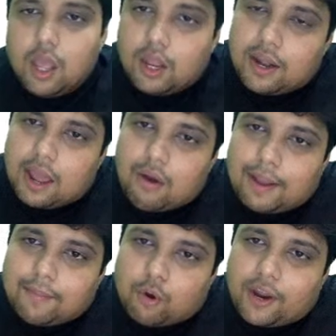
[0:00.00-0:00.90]
Now I
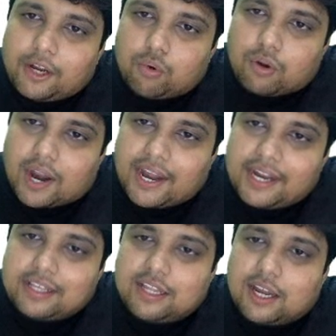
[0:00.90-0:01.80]
am going to
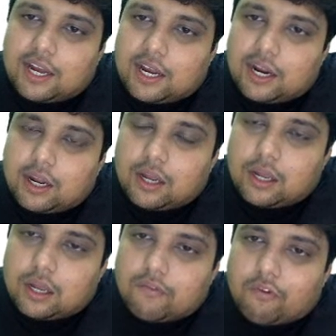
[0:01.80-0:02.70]
write the
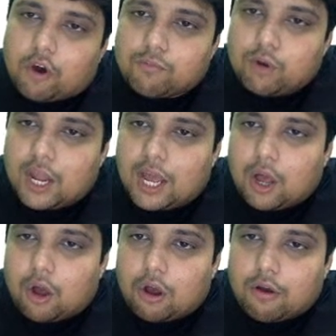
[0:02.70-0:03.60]
formula
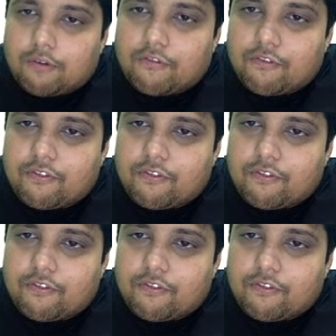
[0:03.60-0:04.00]
of